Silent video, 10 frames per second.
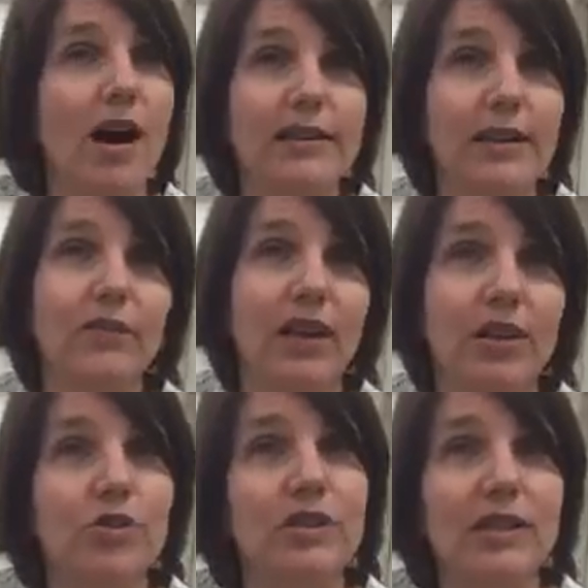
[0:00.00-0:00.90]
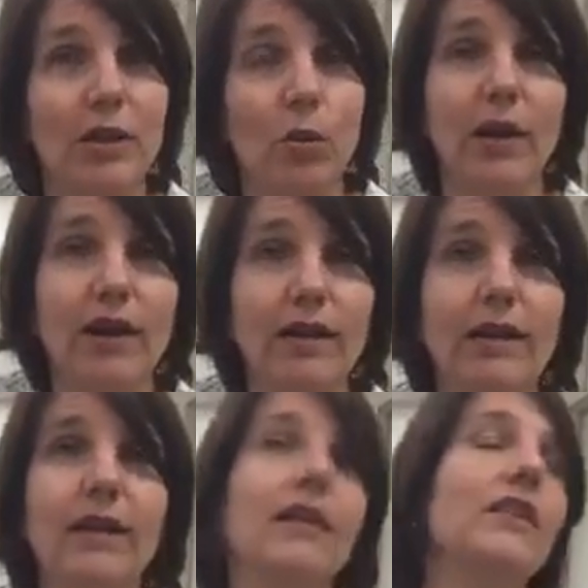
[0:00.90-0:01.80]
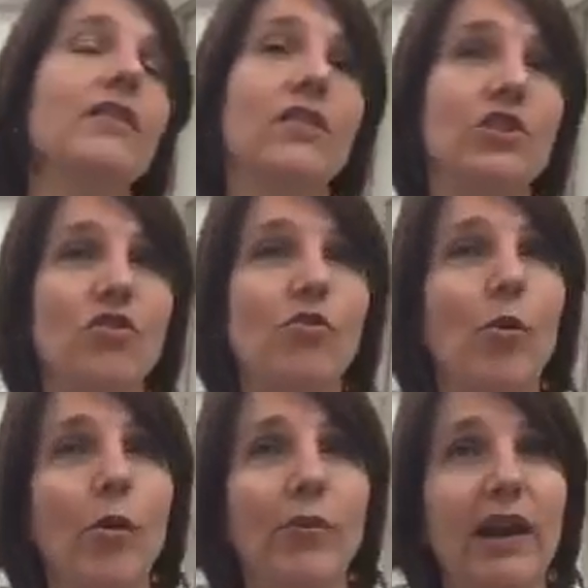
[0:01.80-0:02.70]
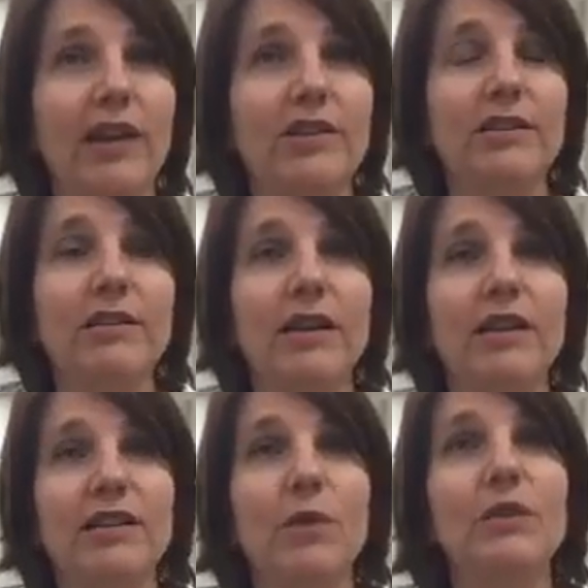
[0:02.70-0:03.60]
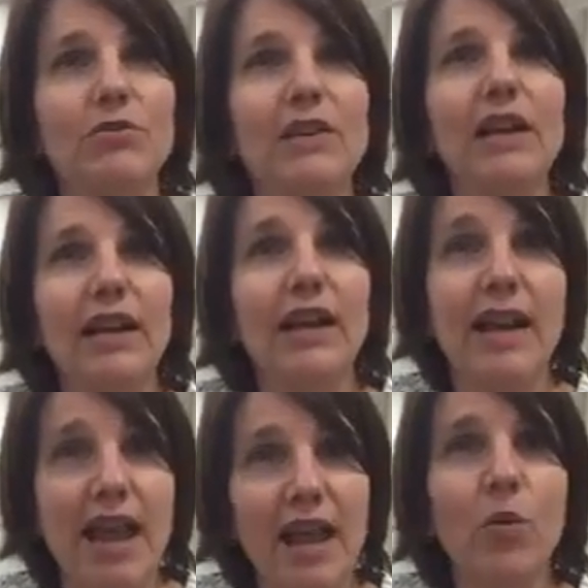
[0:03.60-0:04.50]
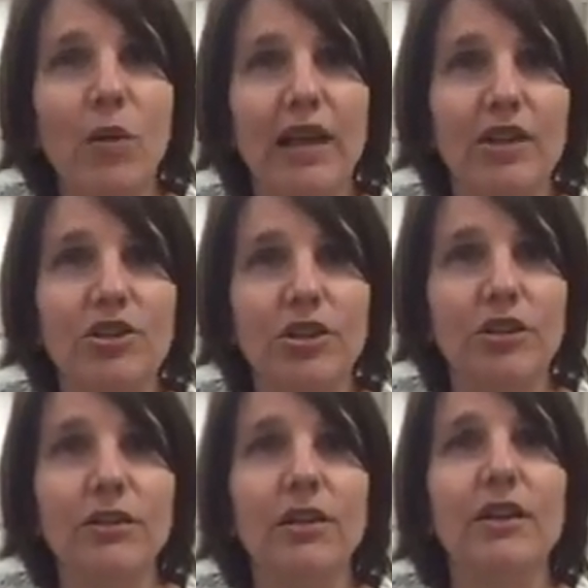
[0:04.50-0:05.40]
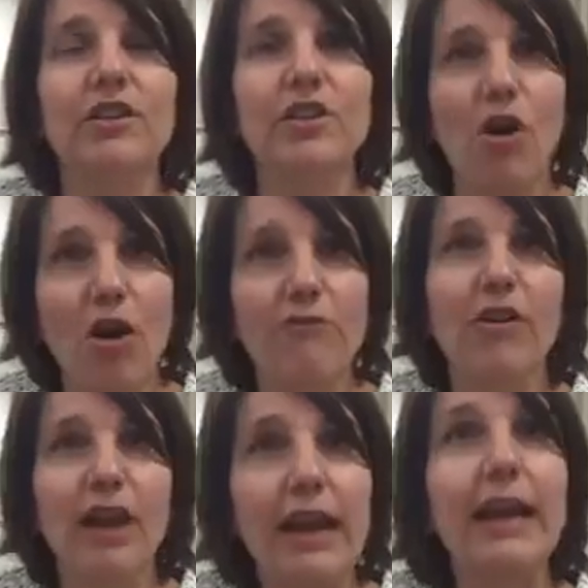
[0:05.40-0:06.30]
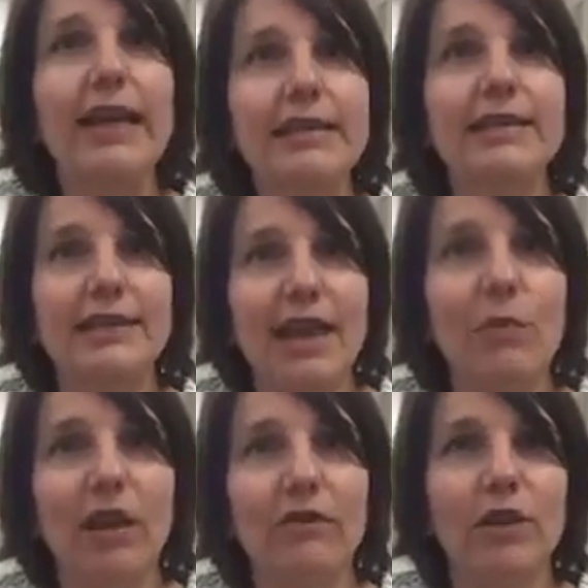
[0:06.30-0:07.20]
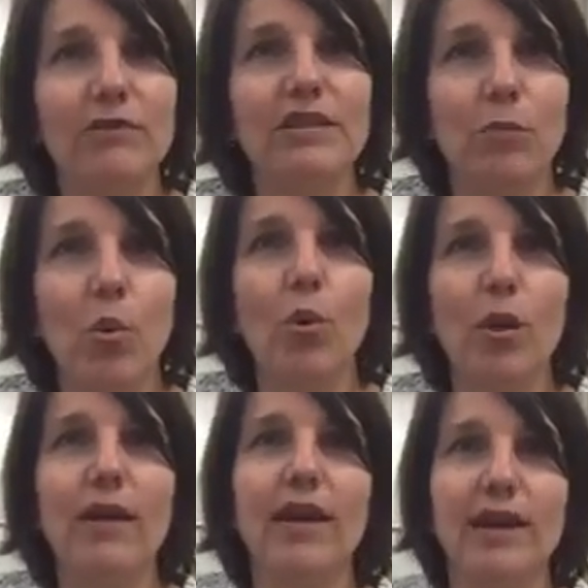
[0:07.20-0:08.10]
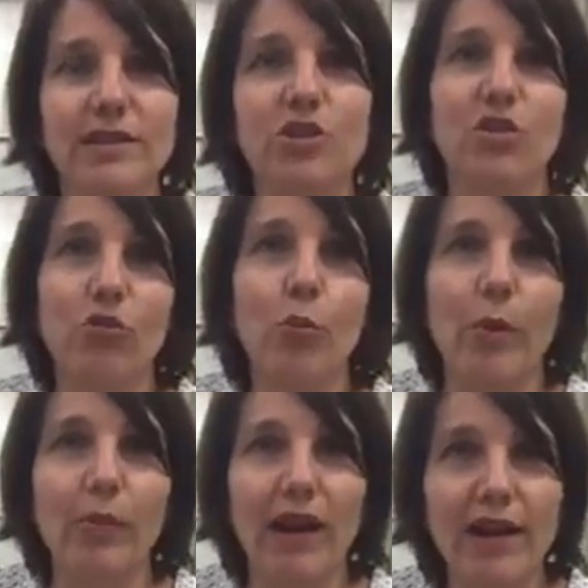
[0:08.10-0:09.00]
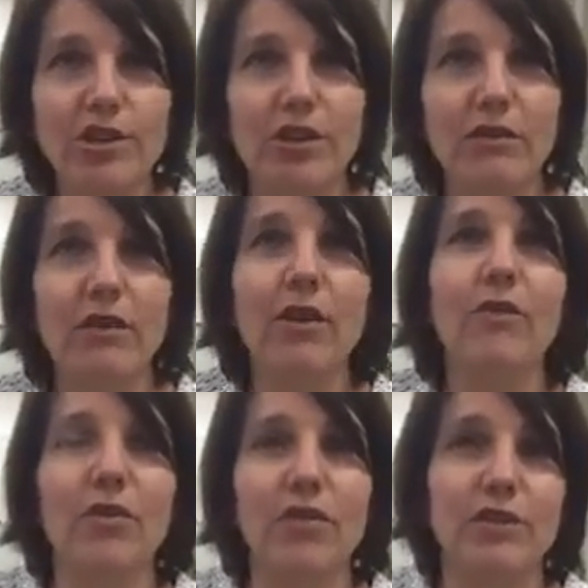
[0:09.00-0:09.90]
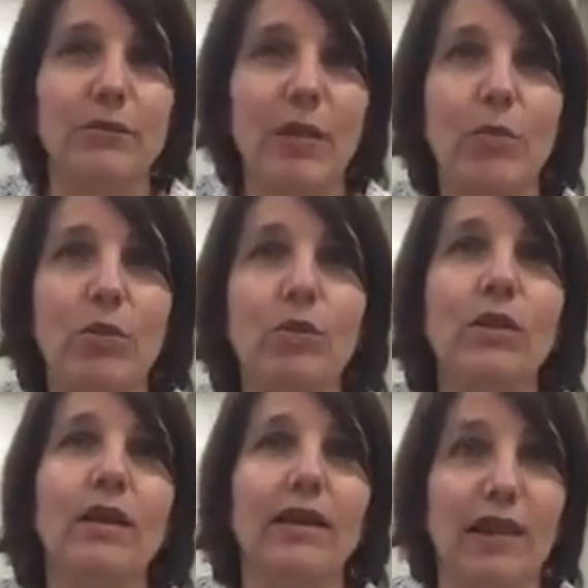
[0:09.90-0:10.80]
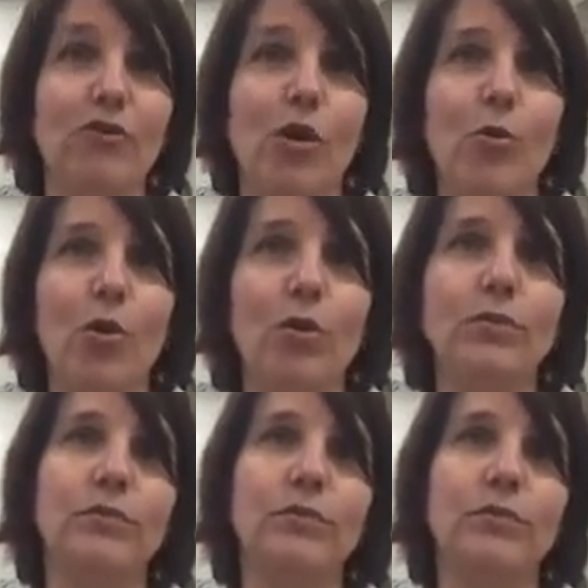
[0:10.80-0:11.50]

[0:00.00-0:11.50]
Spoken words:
or ask if they're interested in quitting than the general population. So it's really an equity issue to offer at least the same level of support as the general population for those people, if not more.